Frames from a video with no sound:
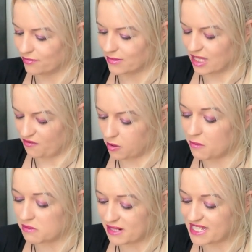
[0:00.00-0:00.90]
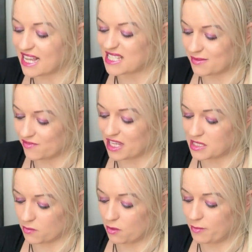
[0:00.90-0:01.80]
They've probably said some things
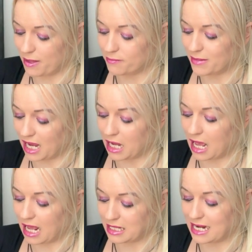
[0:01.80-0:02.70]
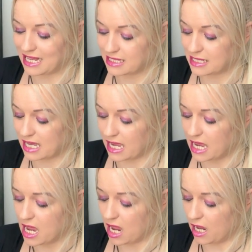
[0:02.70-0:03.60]
that were a bit mean and nasty,
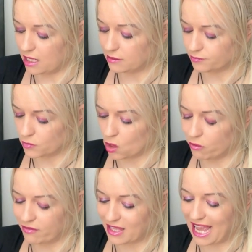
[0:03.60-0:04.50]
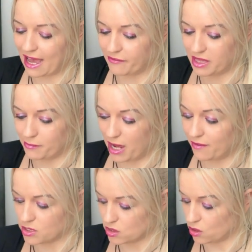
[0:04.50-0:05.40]
or if they haven't, they might
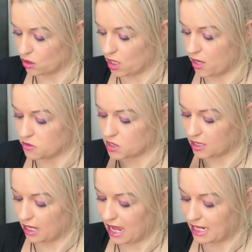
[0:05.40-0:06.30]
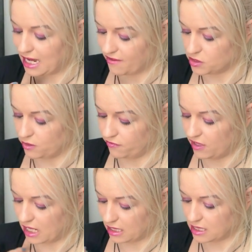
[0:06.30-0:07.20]
have just gone ghost and left you
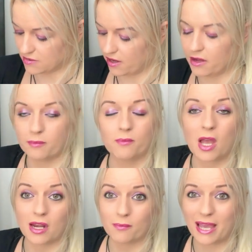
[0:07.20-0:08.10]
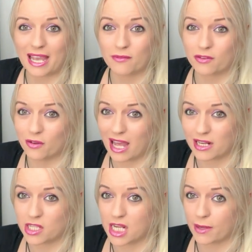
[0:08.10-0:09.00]
feeling this very kind of painful
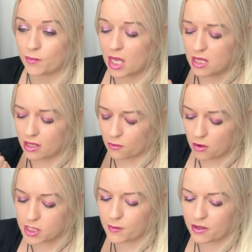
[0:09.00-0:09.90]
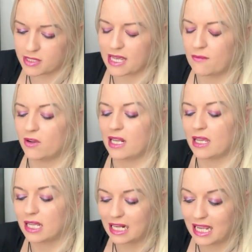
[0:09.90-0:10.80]
energy. Now what Spirit is saying really
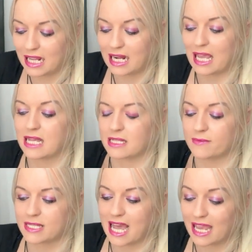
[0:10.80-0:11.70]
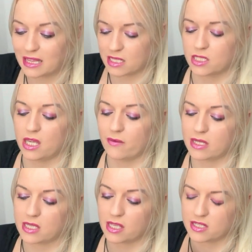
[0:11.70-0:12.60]
clearly as I'm saying this to you is
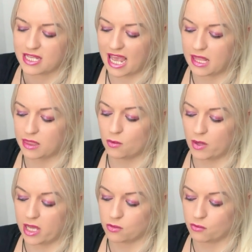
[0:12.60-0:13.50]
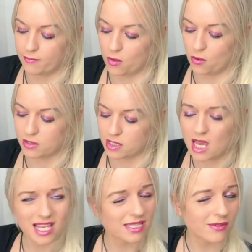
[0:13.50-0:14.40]
they're saying the word remorse.
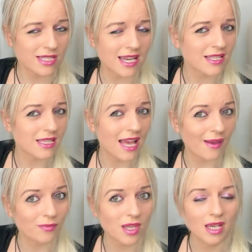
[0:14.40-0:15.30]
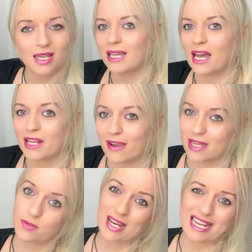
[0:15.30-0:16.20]
So I was saying to them, I know
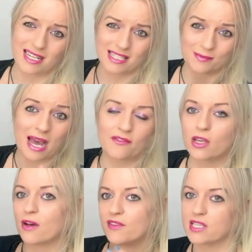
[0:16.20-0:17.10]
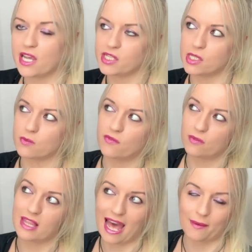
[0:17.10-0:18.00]
it's weird because I'm having conversations with
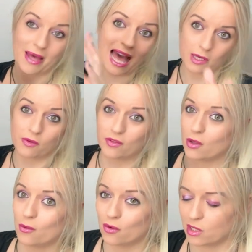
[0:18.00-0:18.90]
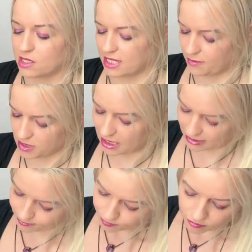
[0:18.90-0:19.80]
them and with you all at the same
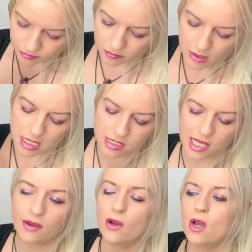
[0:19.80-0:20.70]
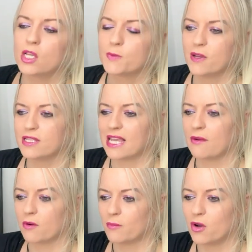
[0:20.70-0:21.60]
time. So Spirit's saying
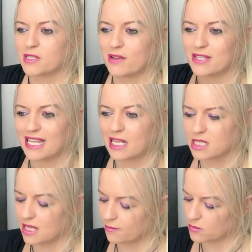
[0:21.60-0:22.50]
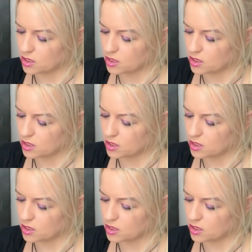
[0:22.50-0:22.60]
remorse. I was saying to them,